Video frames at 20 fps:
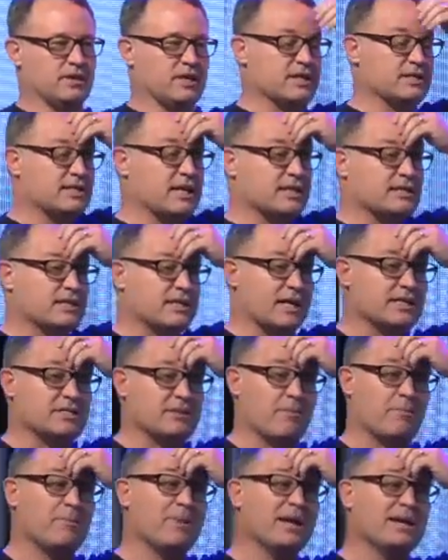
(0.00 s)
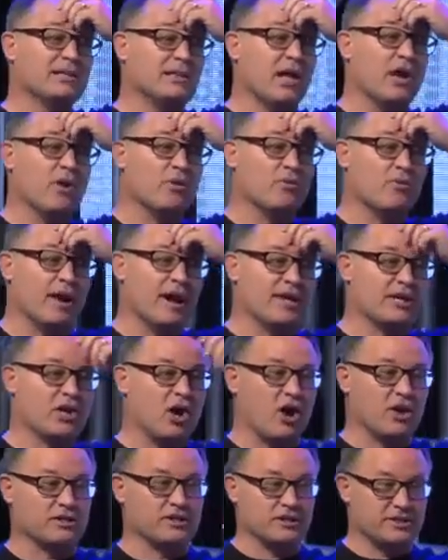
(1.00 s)
because that's a big load, right?
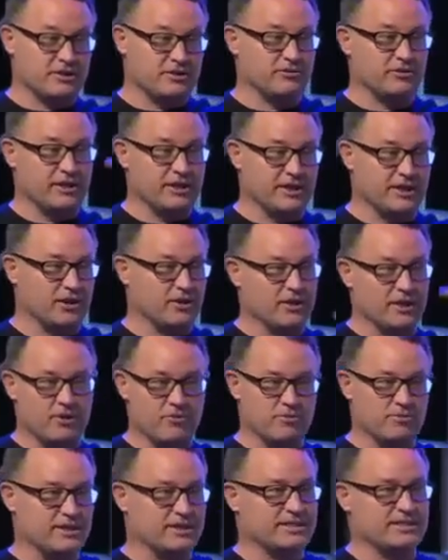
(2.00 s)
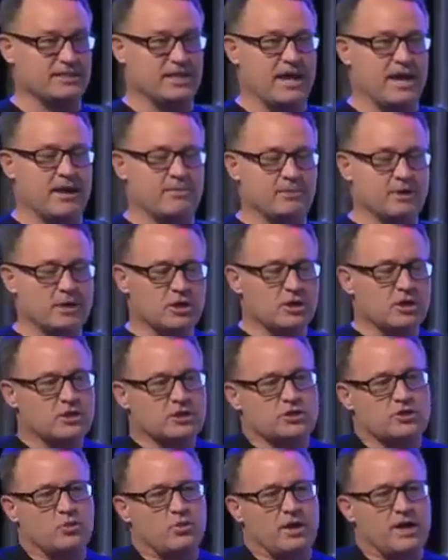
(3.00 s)
Cognitively, they would be slammed.
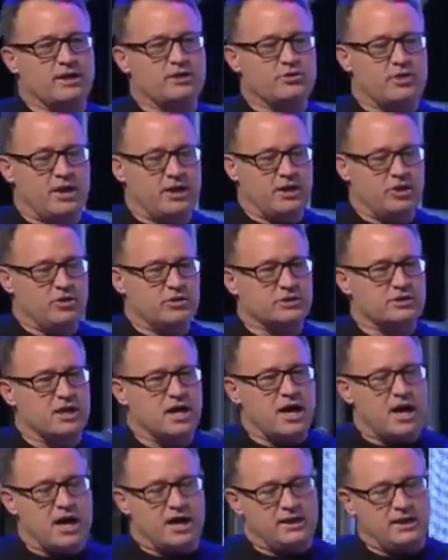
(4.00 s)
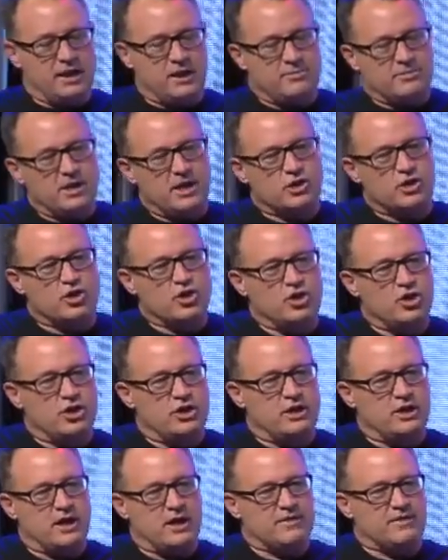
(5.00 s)
So what I try to do is I let them get
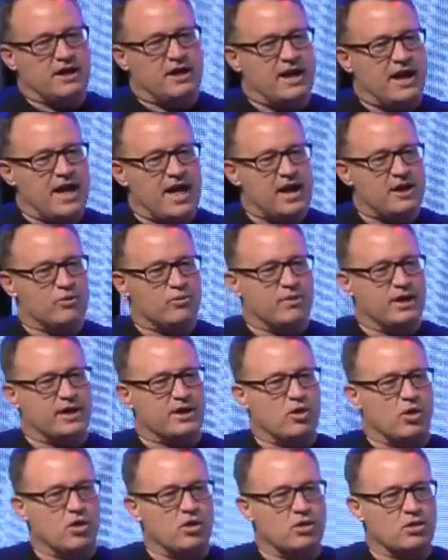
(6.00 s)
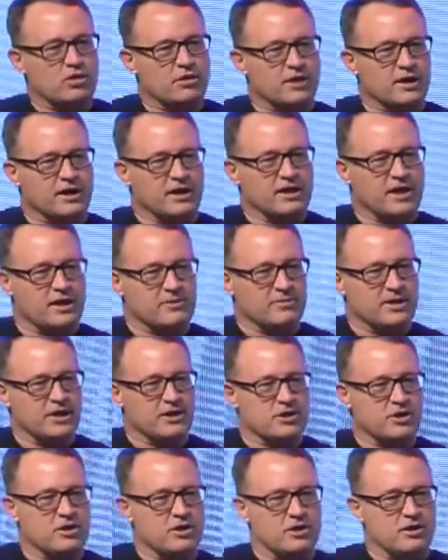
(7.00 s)
good, and then I add a wrinkle. And I let them
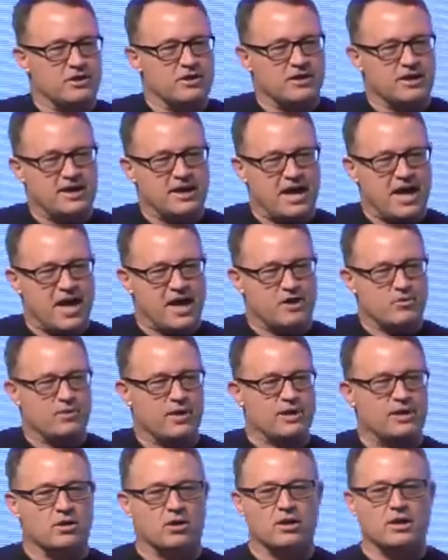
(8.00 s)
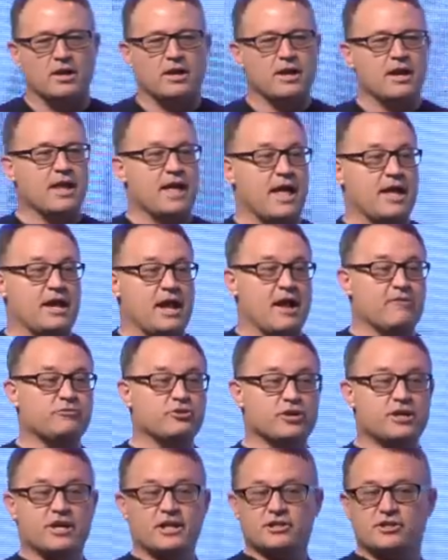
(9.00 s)
get good, and I add a wrinkle. And
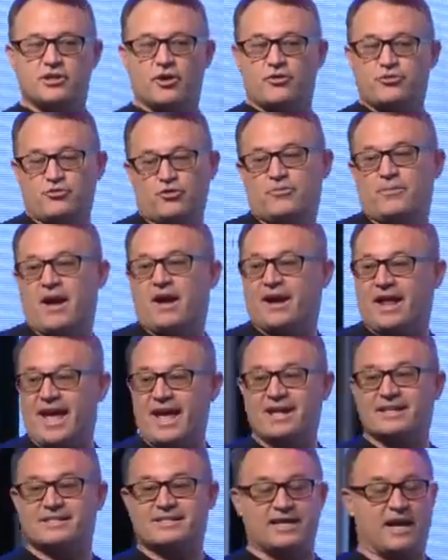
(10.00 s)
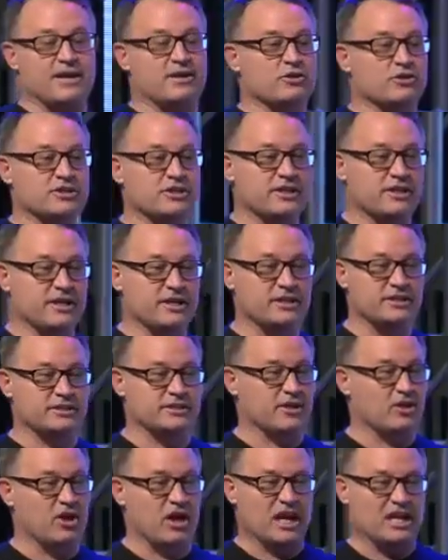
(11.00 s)
after kids go through about 8 cycles of this,
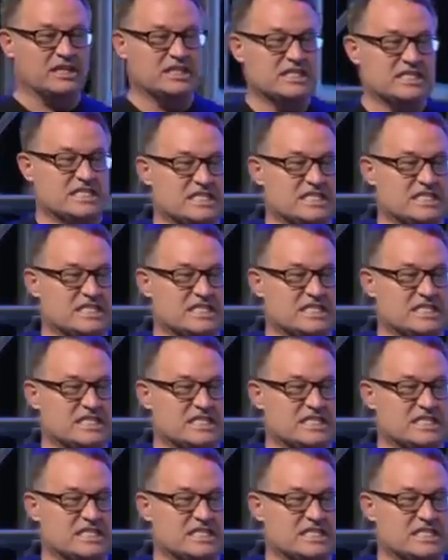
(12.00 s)
they're like,